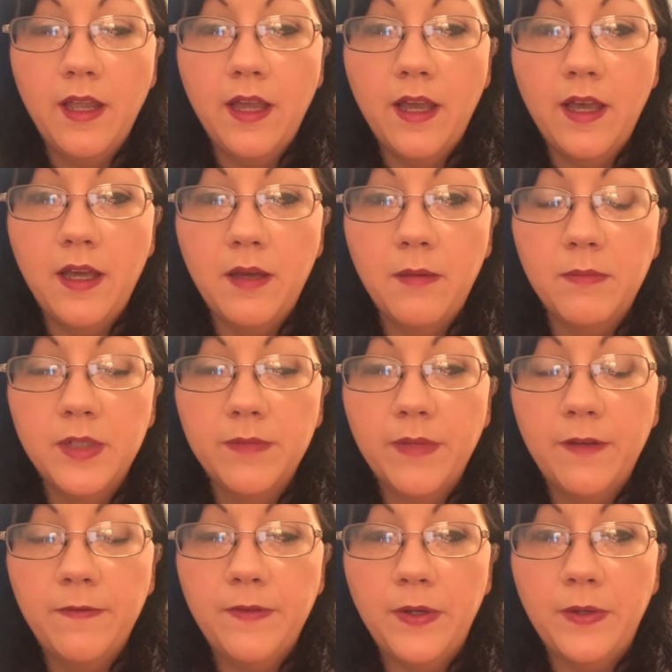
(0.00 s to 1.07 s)
um, to
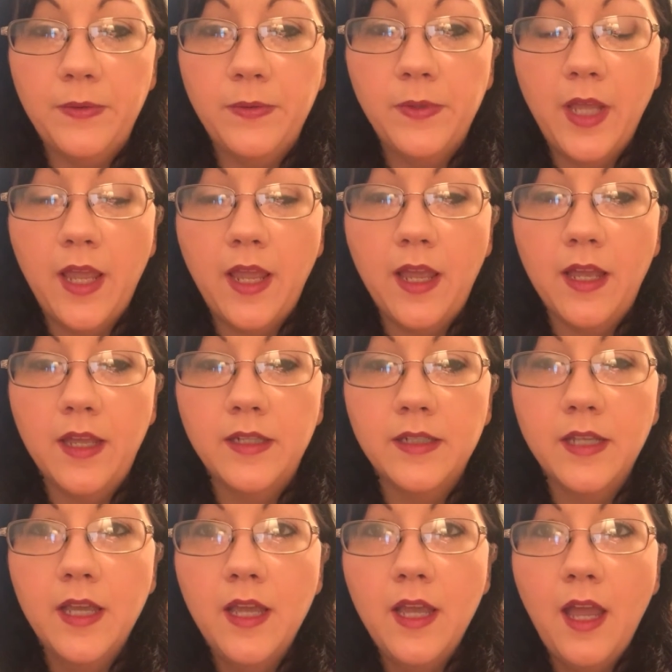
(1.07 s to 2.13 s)
my phone, and